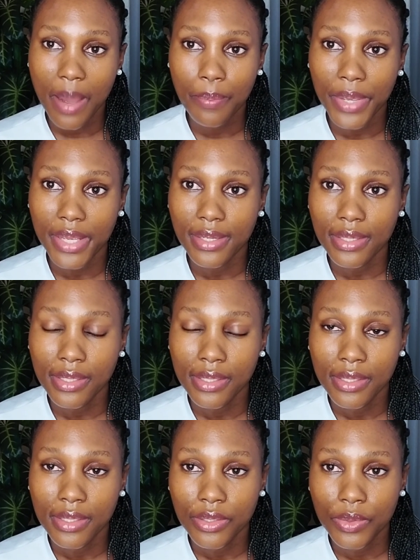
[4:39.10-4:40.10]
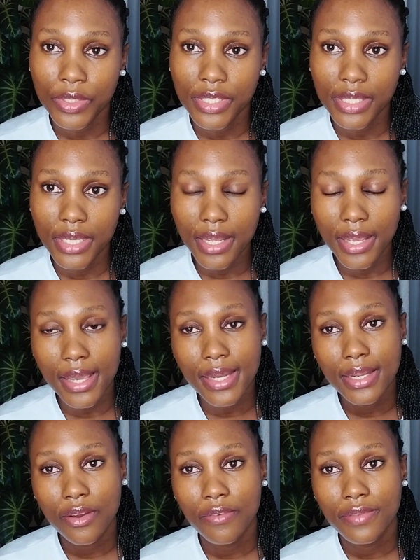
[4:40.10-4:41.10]
happen to see
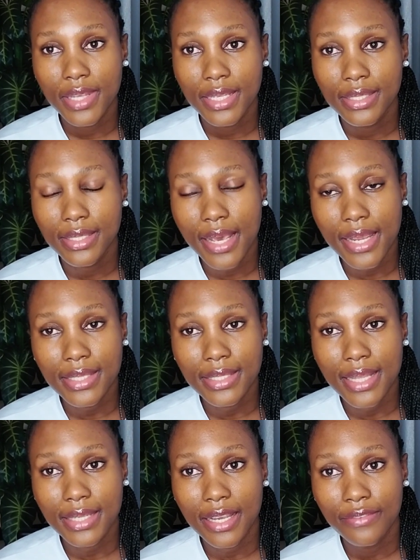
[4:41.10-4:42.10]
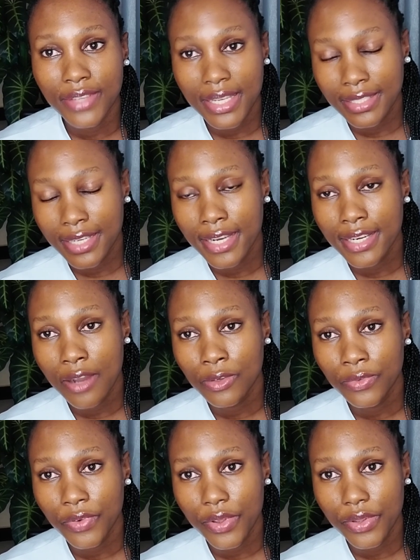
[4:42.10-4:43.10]
any of the signs that I've just laid
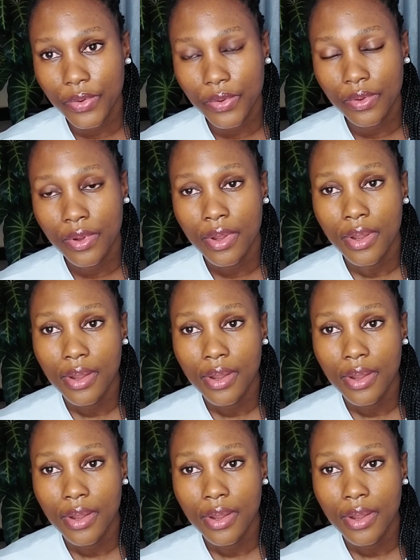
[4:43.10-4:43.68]
out for you,